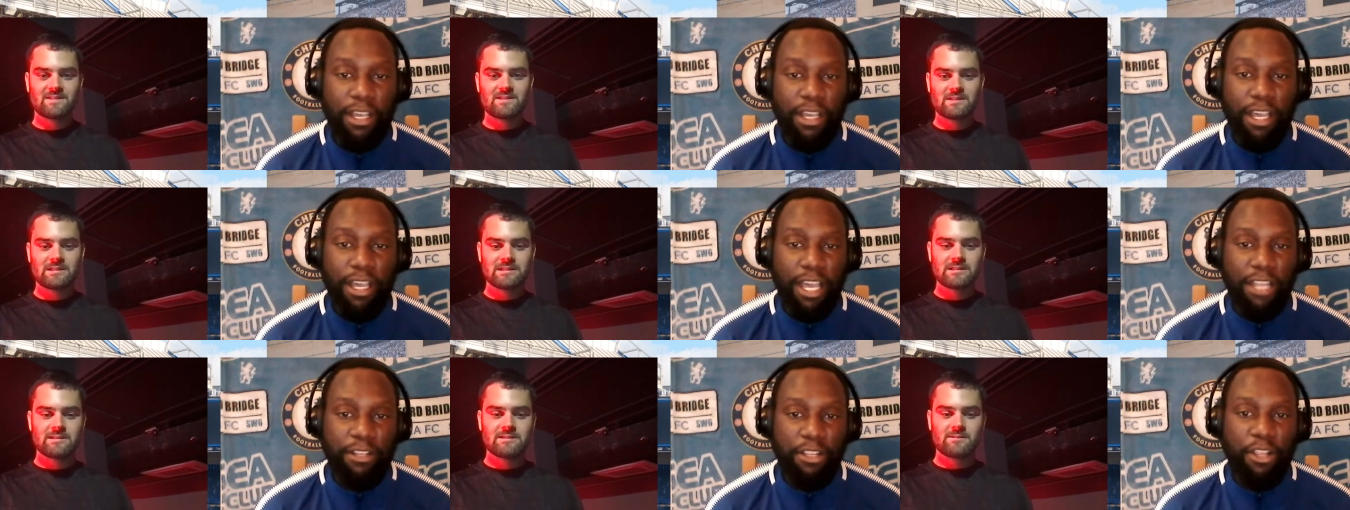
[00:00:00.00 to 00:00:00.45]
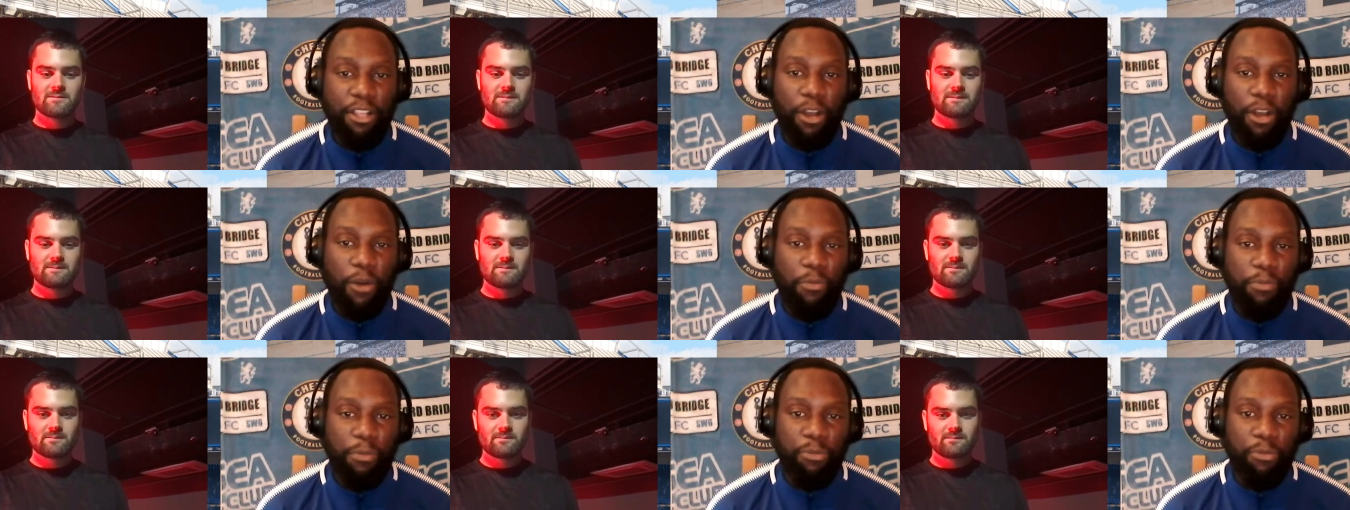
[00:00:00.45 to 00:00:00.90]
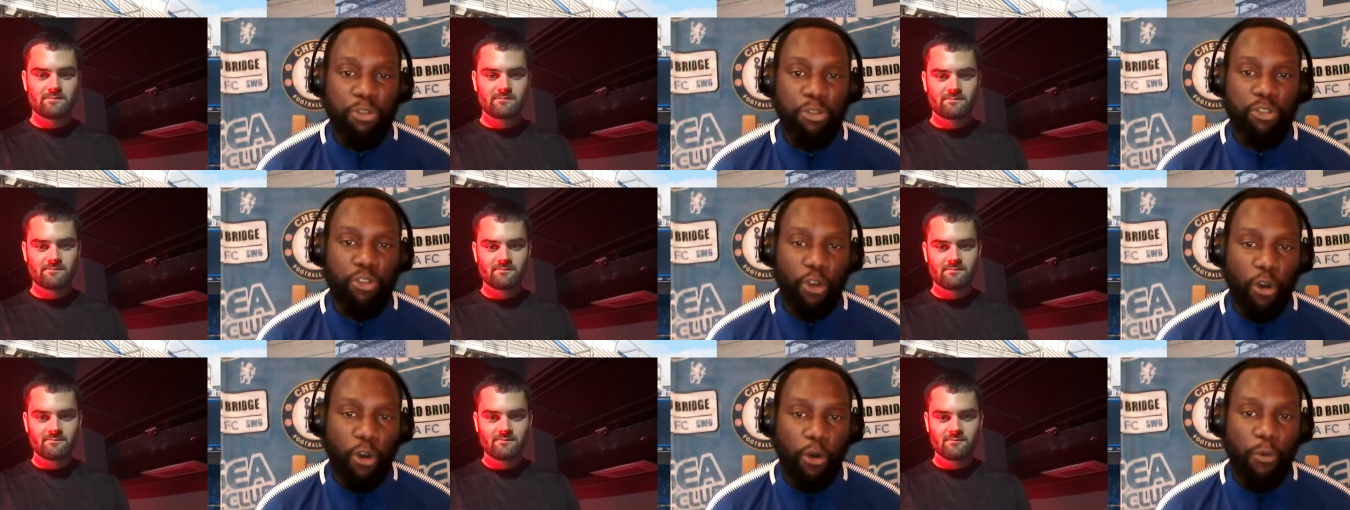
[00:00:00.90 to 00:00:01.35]
Speaker 1: and you know I'm
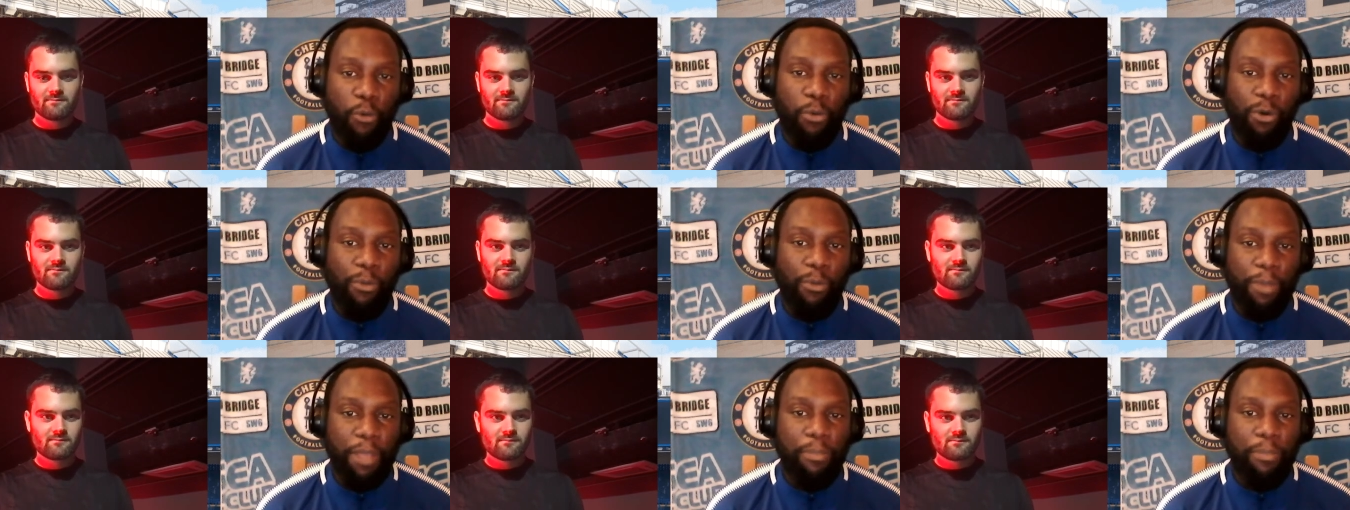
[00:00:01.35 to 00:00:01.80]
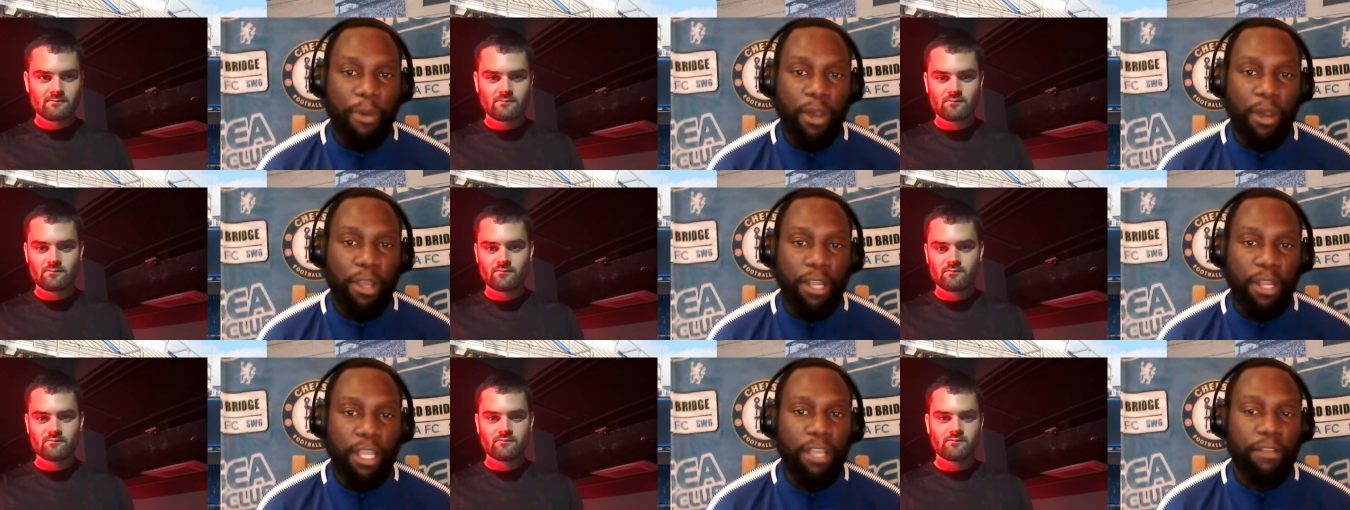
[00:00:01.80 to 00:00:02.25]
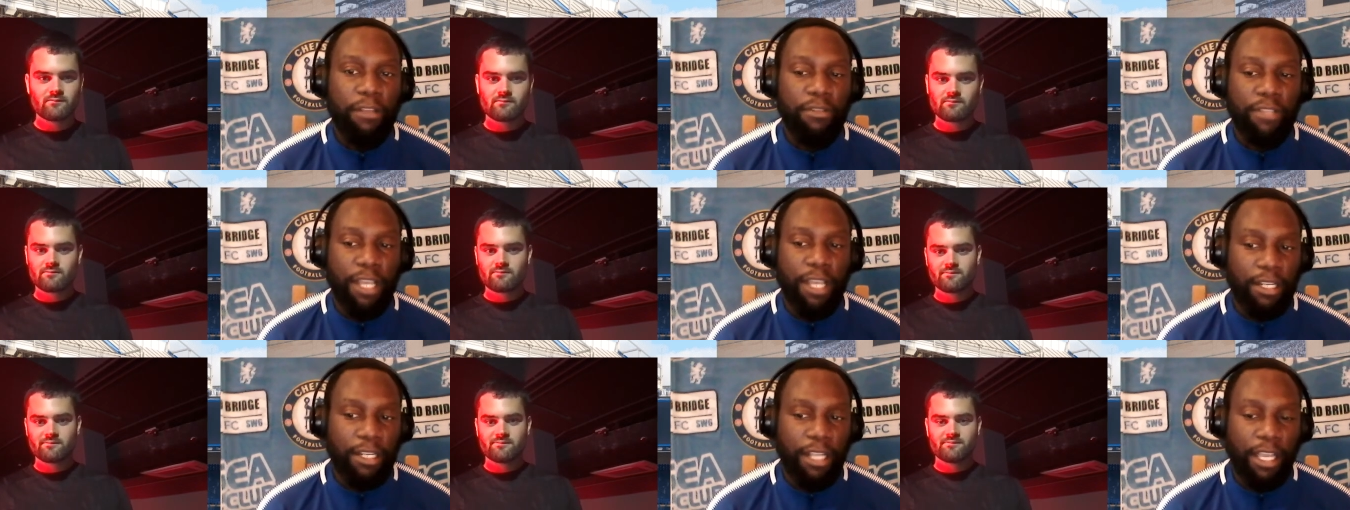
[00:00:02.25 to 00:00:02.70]
sure we'll beat Burnley on
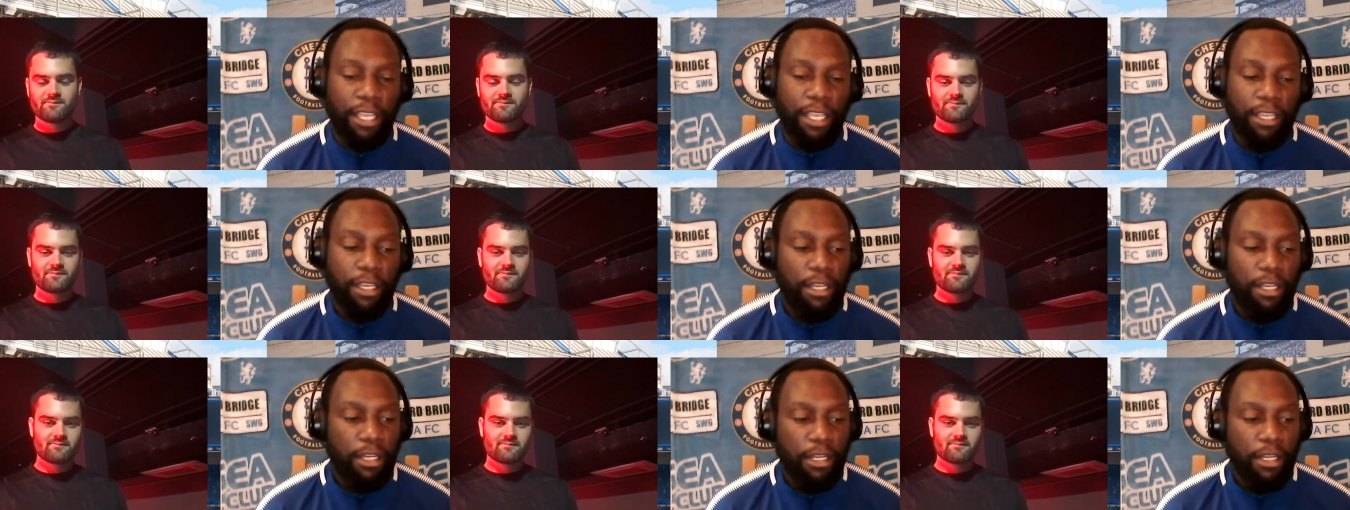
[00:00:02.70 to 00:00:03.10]
Saturday.